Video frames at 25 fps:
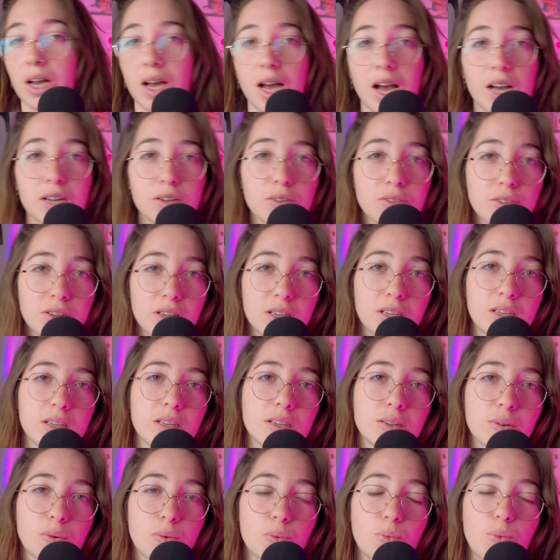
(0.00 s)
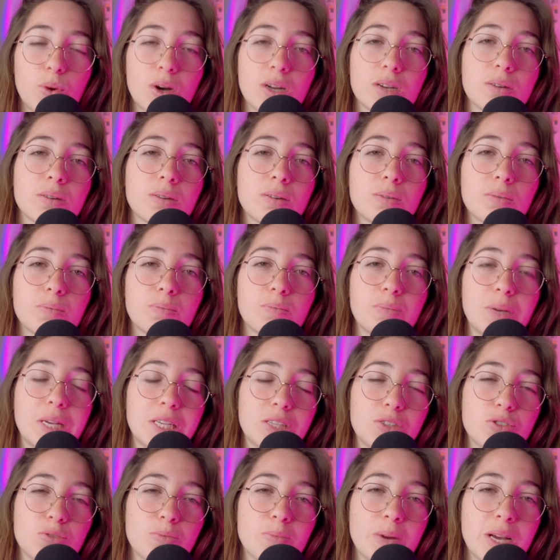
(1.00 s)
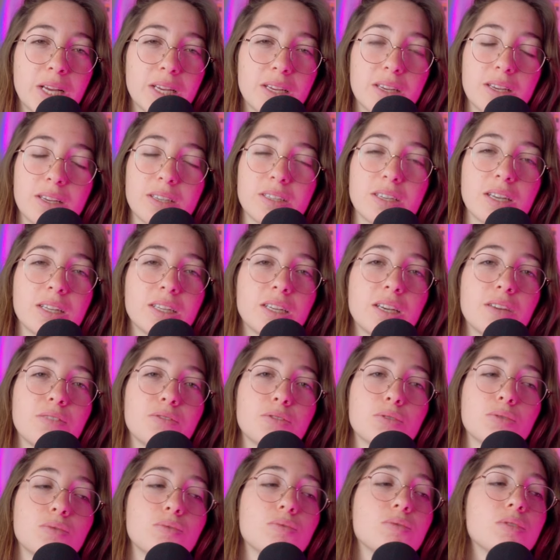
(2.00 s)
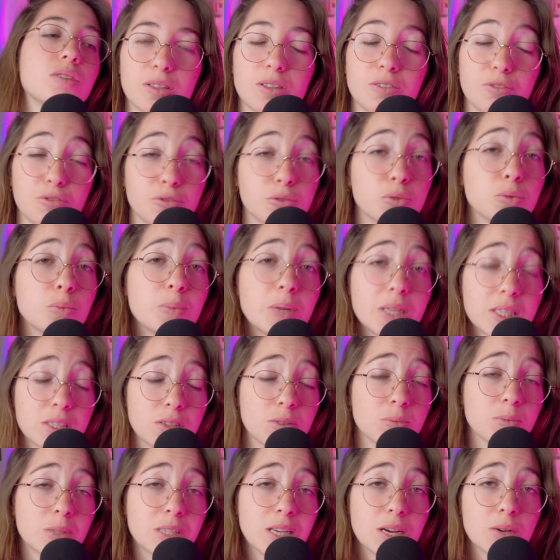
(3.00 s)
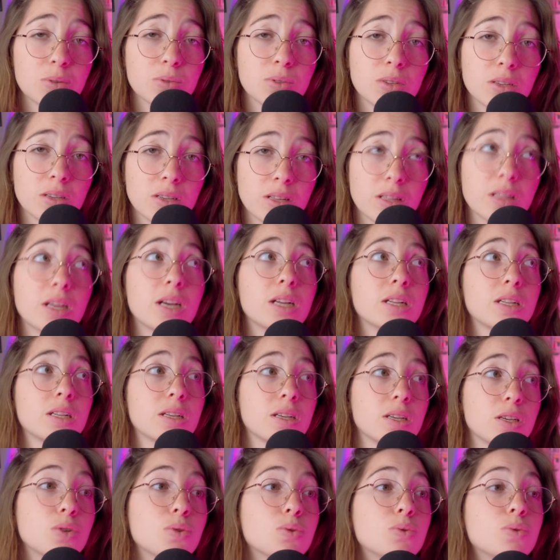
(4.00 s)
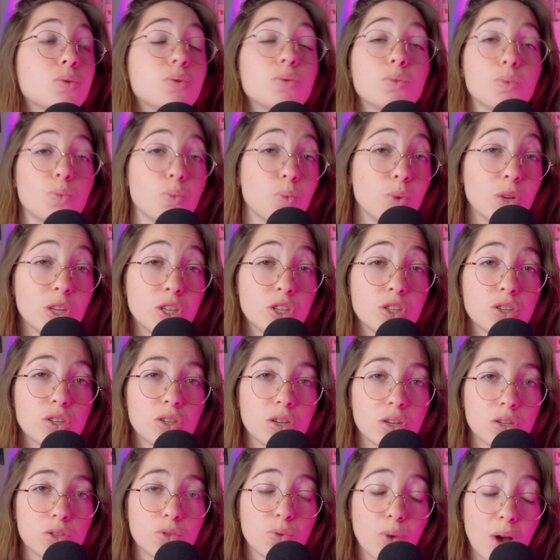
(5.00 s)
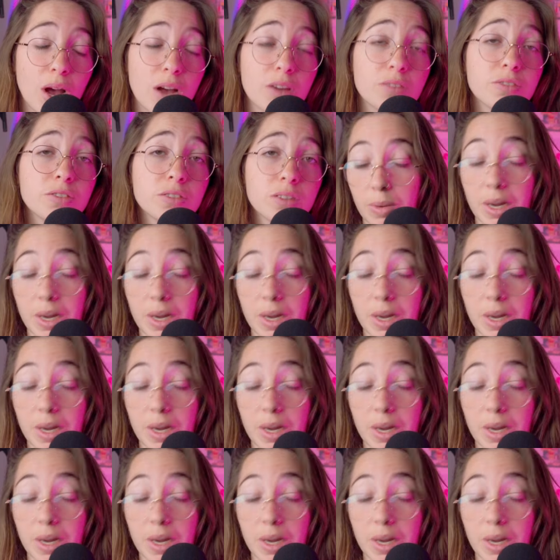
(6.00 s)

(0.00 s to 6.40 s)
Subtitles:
I don't think one bass drum mic can give you the full bass drum sound that you'd wish to have,